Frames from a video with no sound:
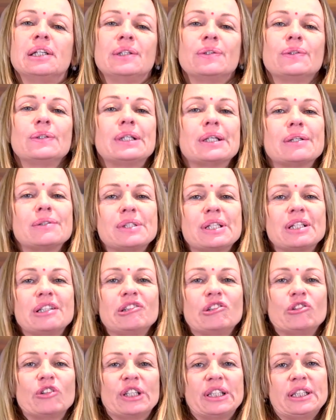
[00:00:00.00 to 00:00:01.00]

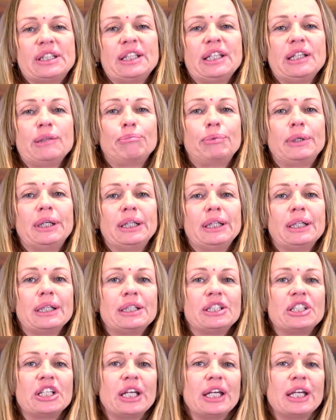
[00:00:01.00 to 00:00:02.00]
2020 bring
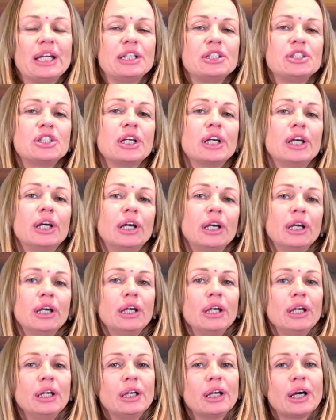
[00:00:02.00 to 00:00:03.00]
the change
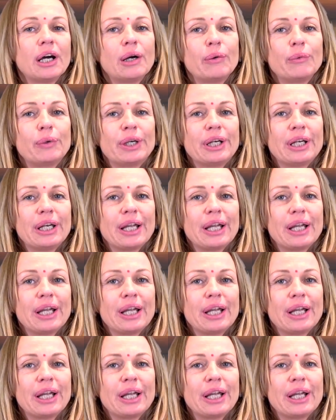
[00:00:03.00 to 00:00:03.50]
in our